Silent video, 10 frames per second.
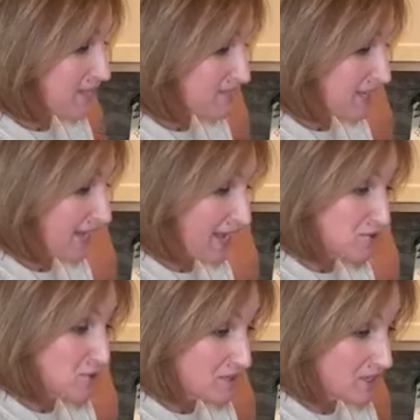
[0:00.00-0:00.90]
fast today.
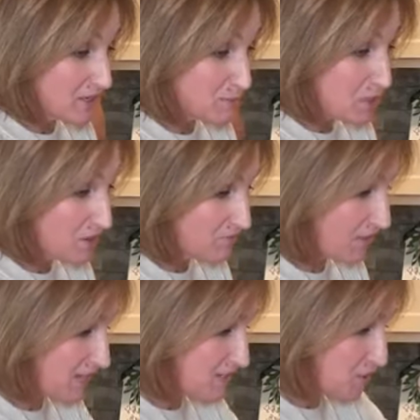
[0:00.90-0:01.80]
As you can tell, I'm
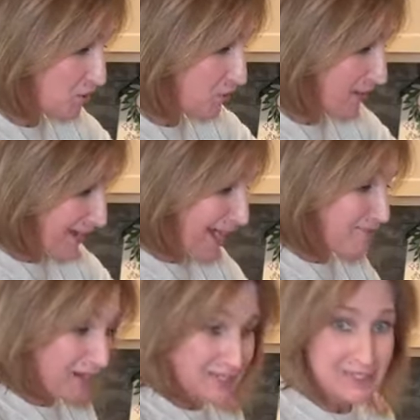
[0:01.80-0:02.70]
talking fast too.
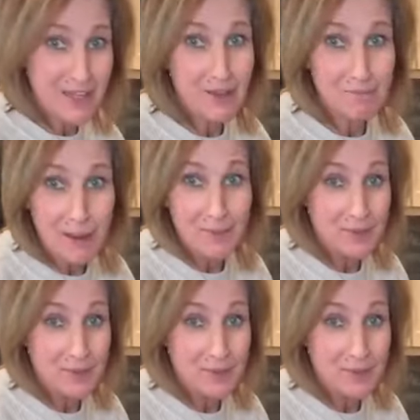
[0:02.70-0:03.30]
I forgot to salt and